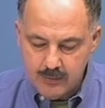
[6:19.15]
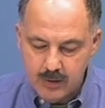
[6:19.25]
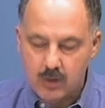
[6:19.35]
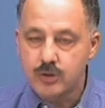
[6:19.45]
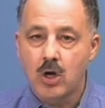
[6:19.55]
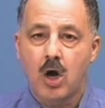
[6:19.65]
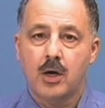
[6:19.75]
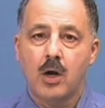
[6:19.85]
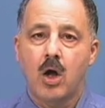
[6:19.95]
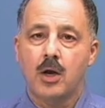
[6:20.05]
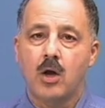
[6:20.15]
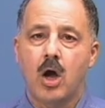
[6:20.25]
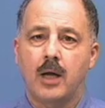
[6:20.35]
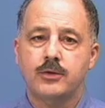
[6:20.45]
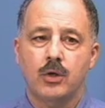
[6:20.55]
It goes on and on and
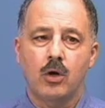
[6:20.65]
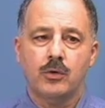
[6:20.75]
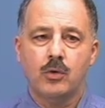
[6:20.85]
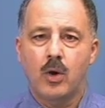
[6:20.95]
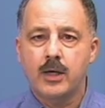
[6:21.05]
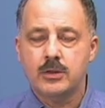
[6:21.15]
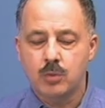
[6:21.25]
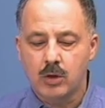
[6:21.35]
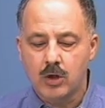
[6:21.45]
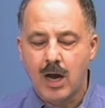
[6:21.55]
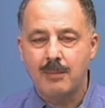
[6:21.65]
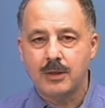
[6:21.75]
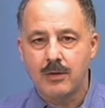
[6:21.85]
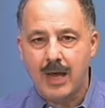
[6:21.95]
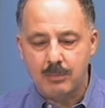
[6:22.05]
on. So earthquakes were common
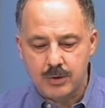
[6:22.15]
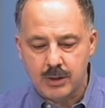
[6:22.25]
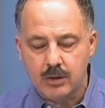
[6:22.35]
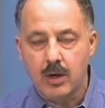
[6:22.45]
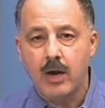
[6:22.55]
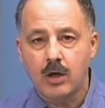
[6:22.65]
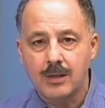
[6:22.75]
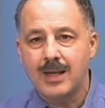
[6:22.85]
to that particular area,